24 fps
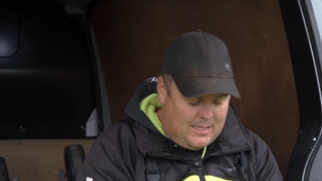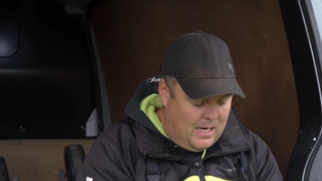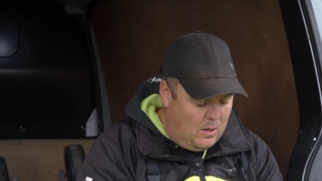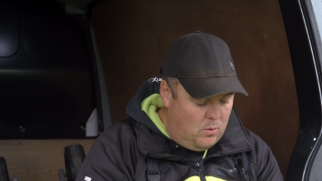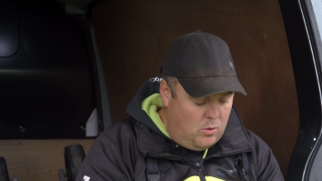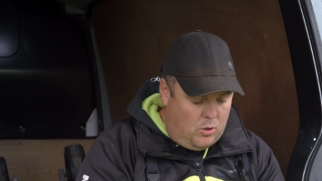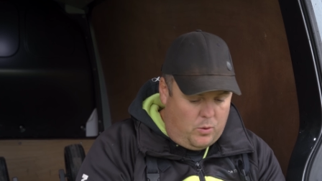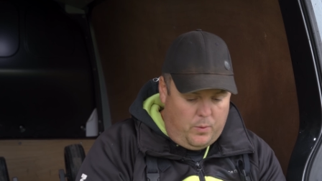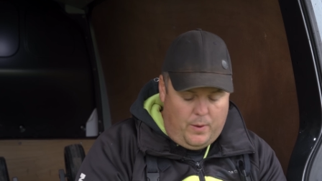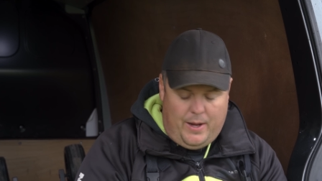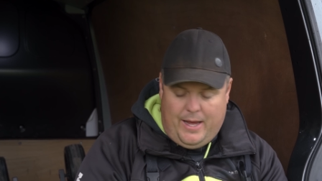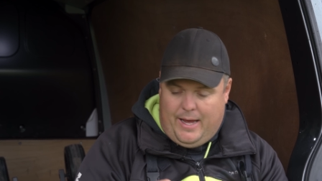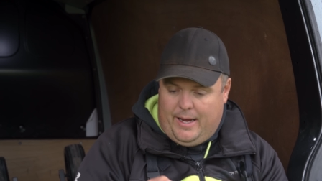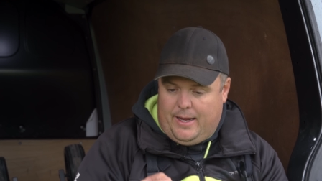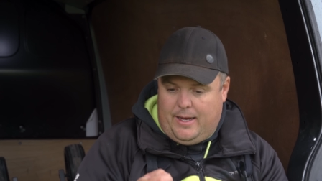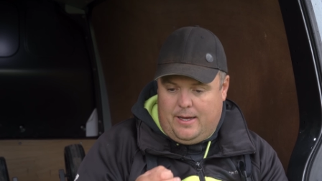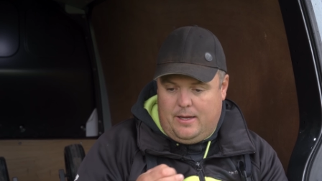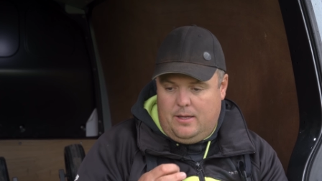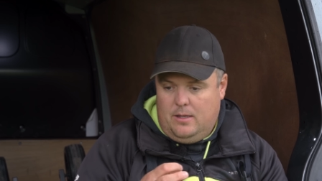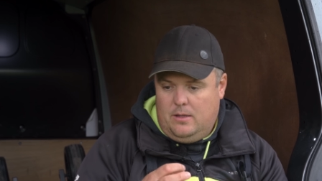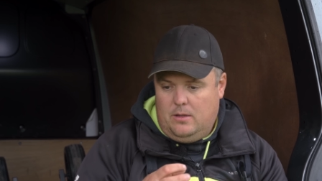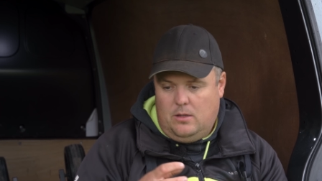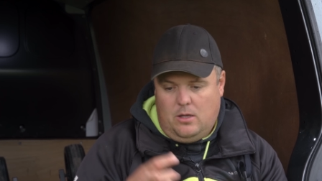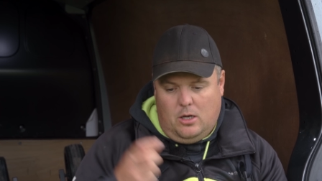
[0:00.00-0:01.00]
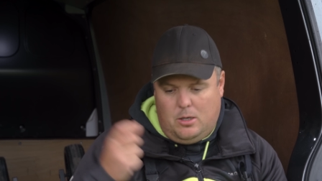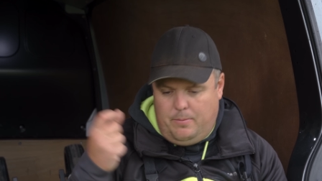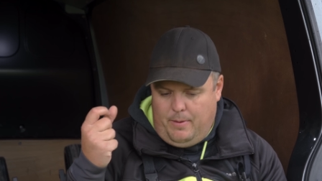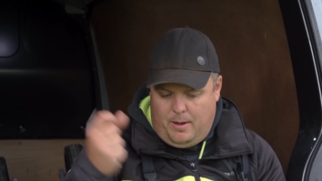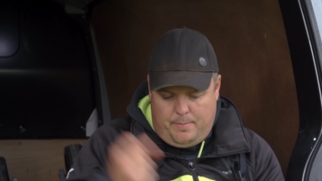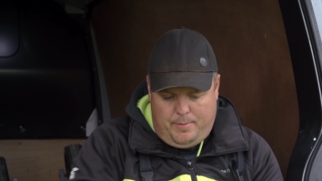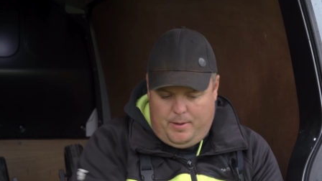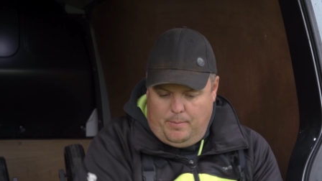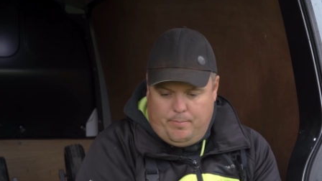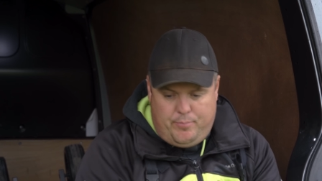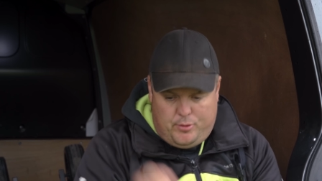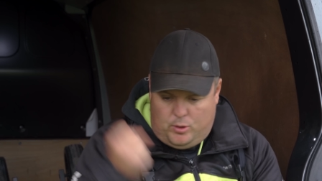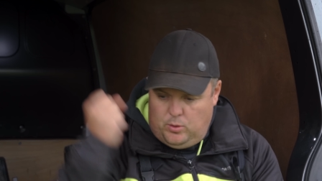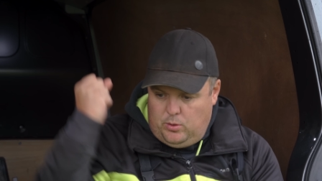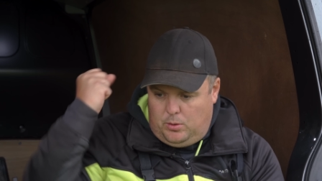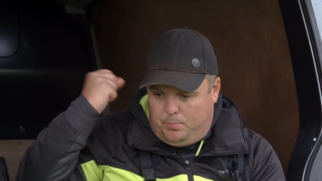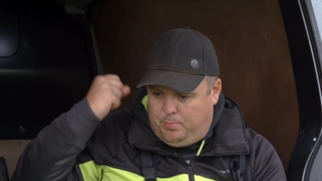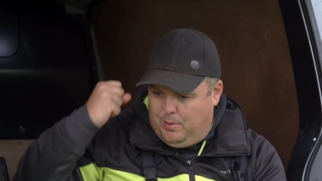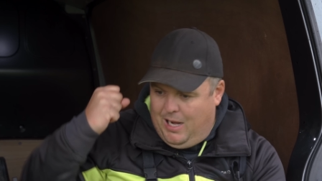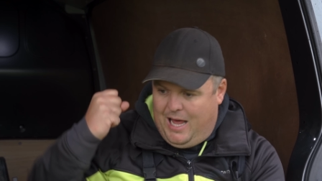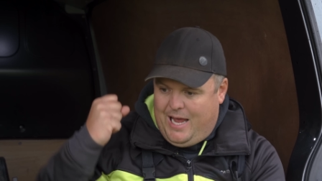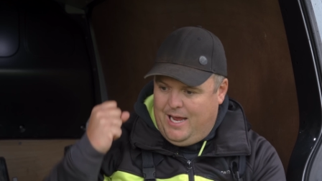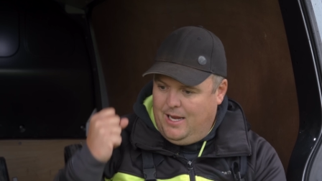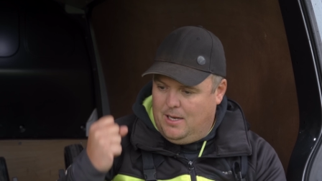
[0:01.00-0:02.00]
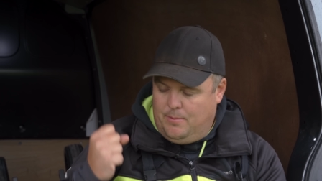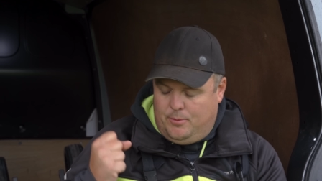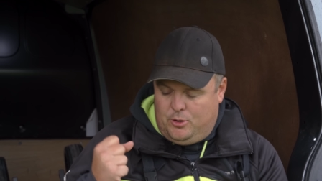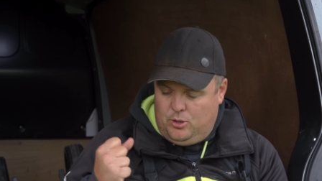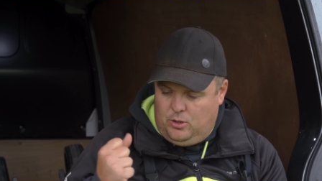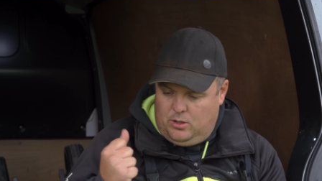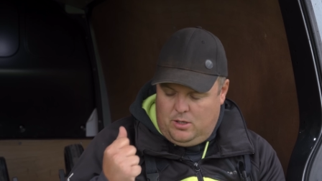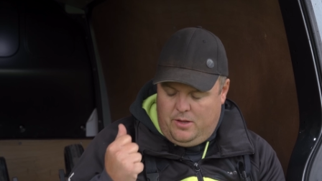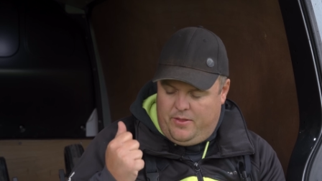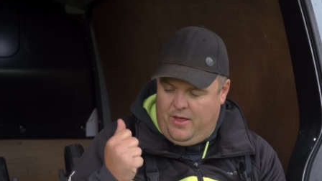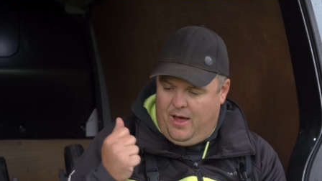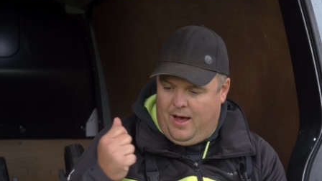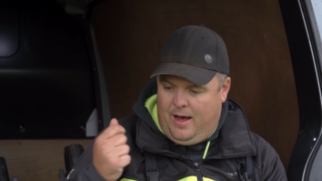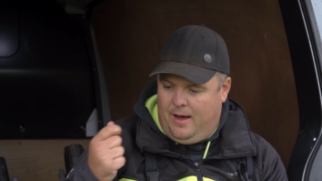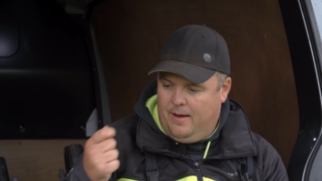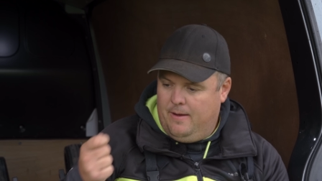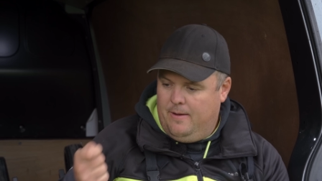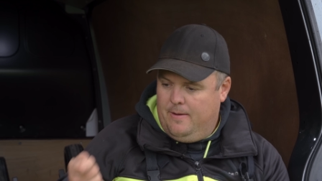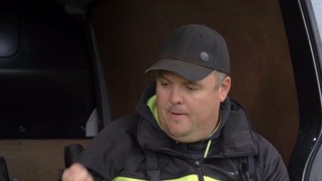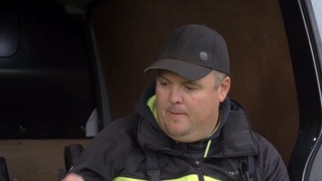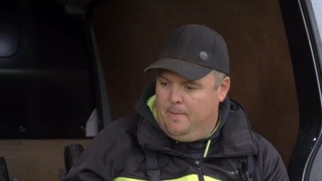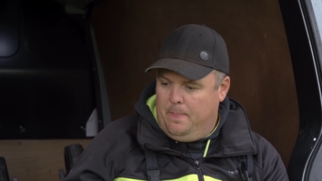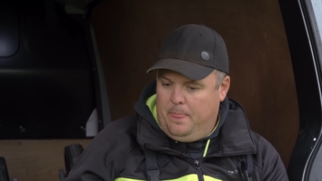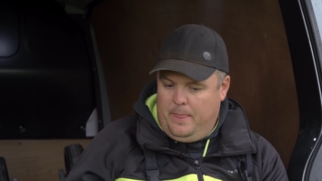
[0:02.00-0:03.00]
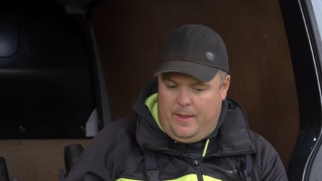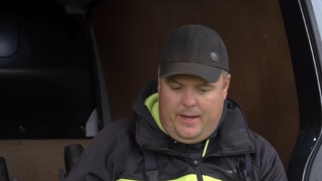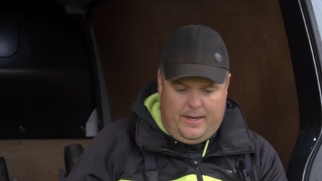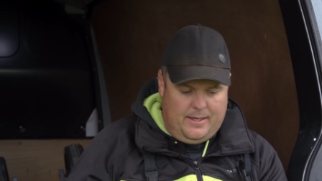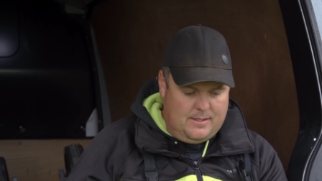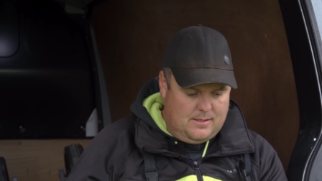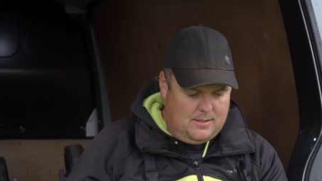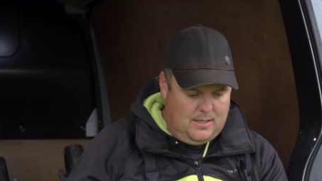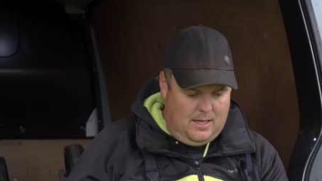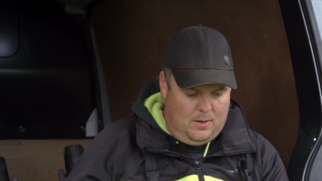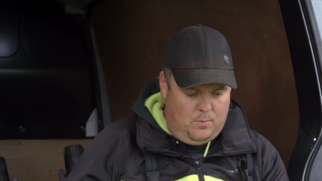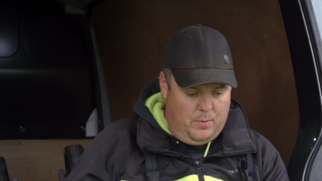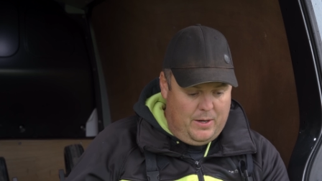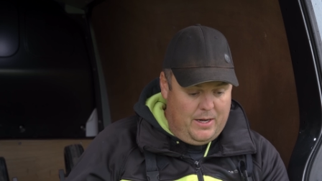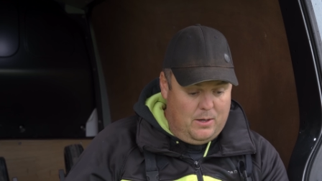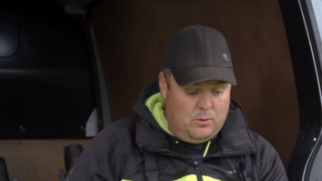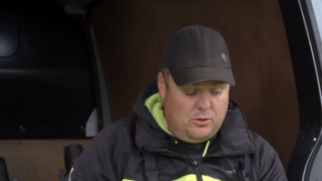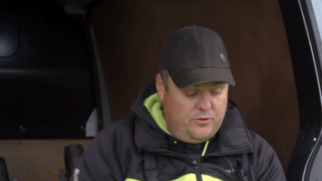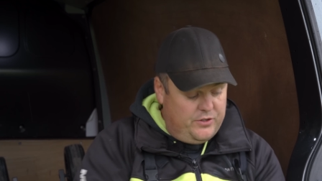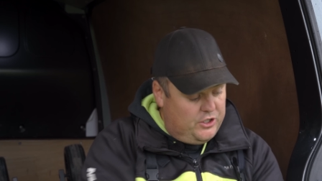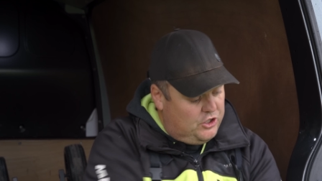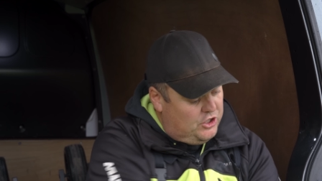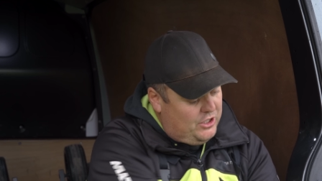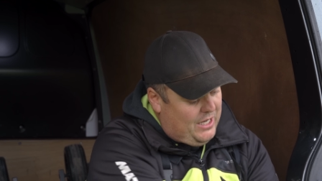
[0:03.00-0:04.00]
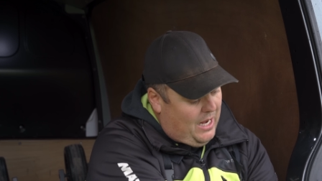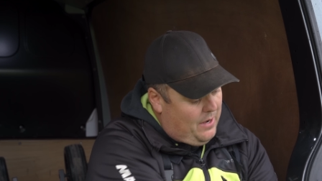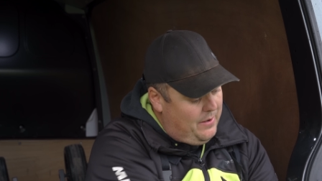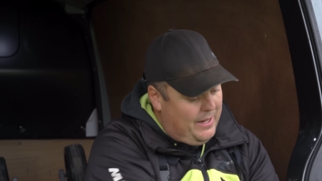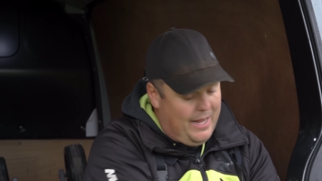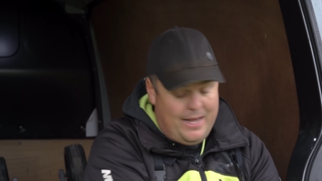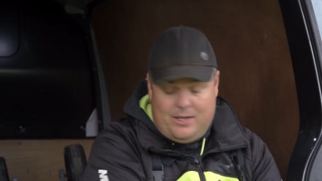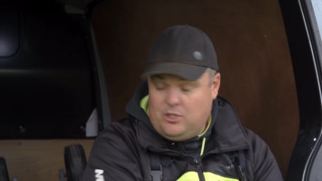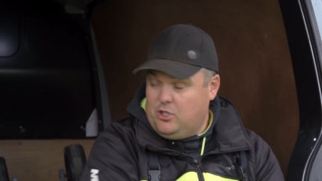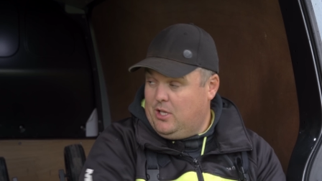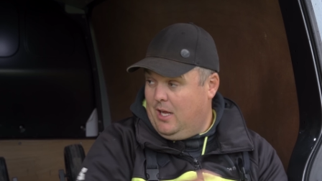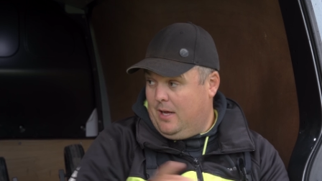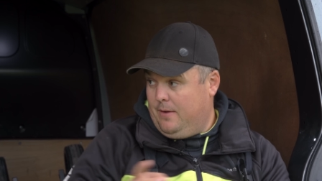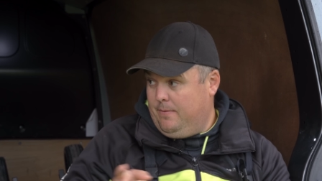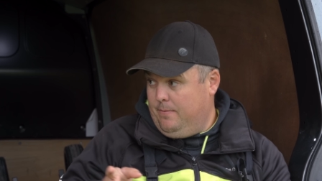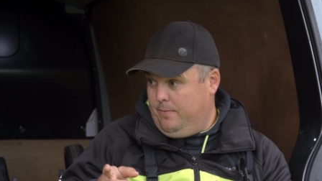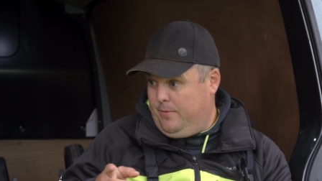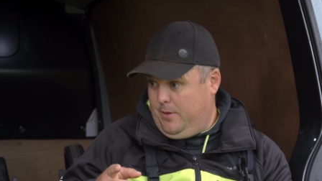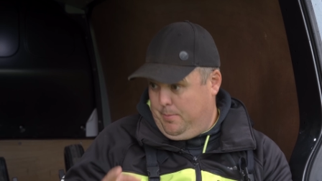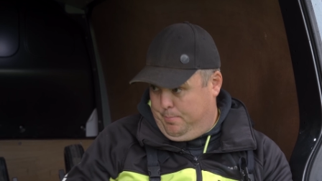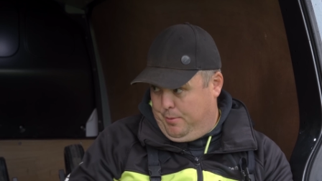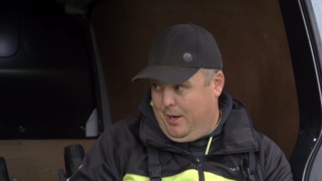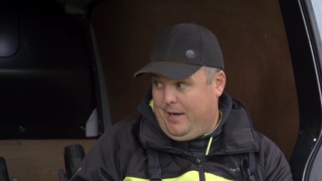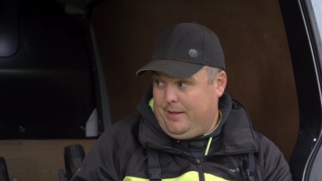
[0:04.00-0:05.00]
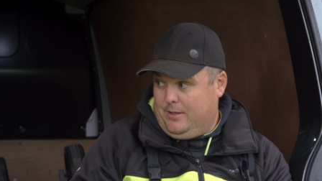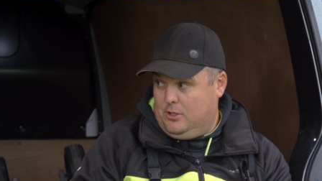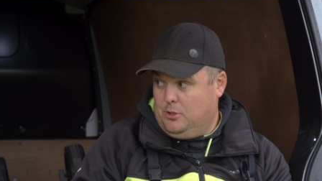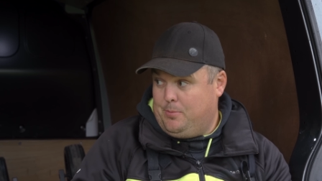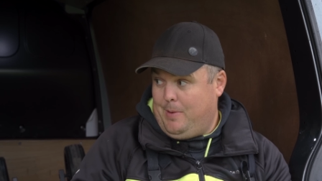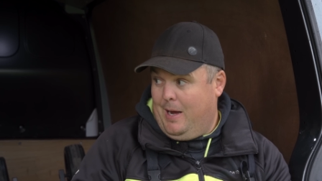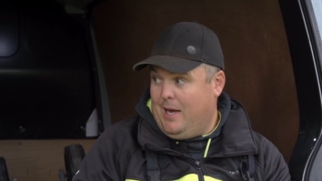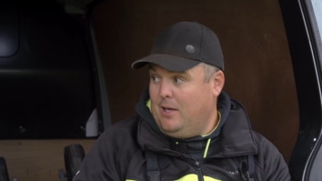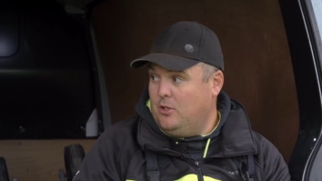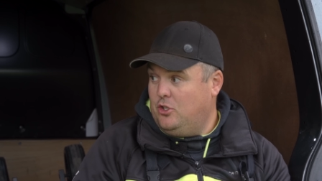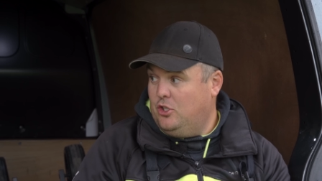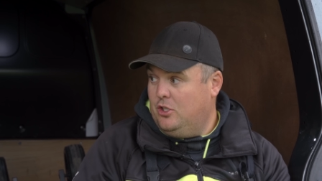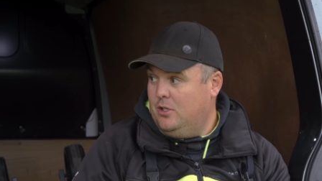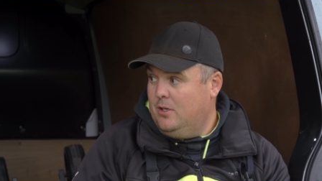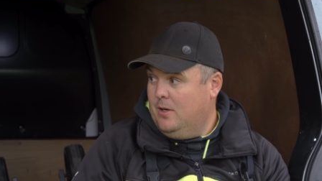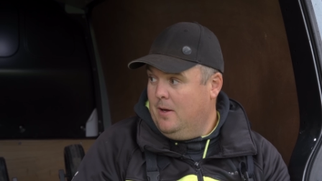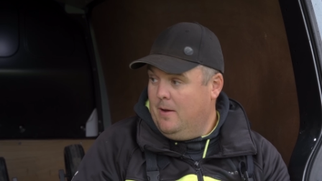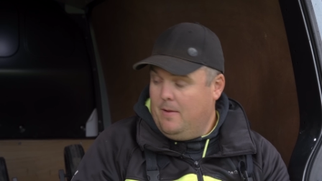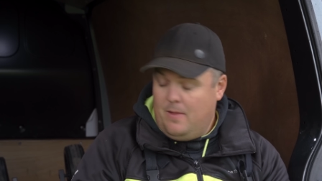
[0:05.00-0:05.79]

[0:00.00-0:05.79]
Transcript: how quick. Not about being brutal playing them and all of that. It's like when I was fishing down the edge that the practice match. Yeah.